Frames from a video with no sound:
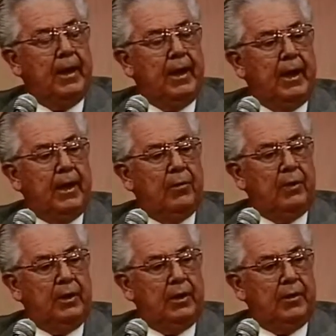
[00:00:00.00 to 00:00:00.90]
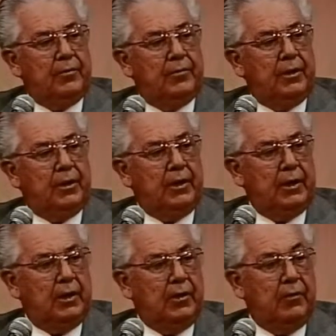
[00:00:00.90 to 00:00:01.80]
And we have uh,
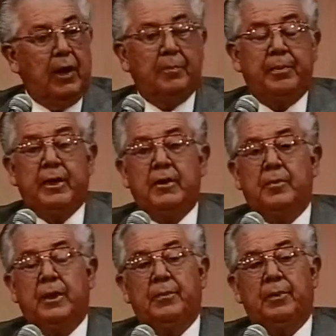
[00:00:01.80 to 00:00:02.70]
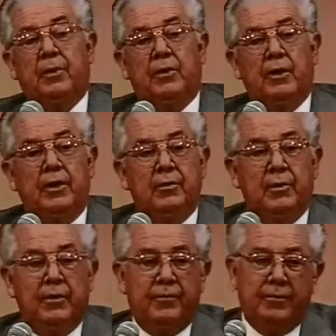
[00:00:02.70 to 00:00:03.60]
literally robbed Peter to pay Paul, and
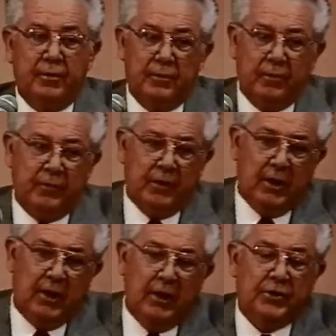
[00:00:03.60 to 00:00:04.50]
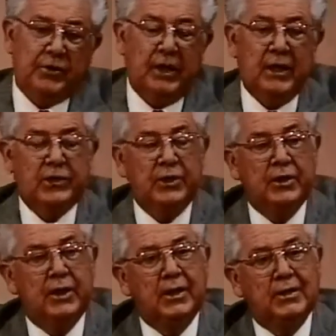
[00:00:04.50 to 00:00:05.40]
we've, we've cut and slashed and
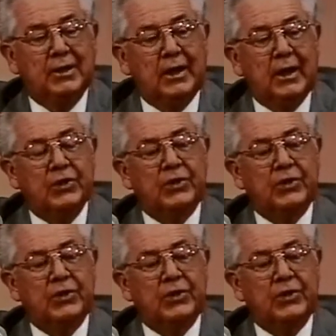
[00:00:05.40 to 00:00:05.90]
cut and slashed.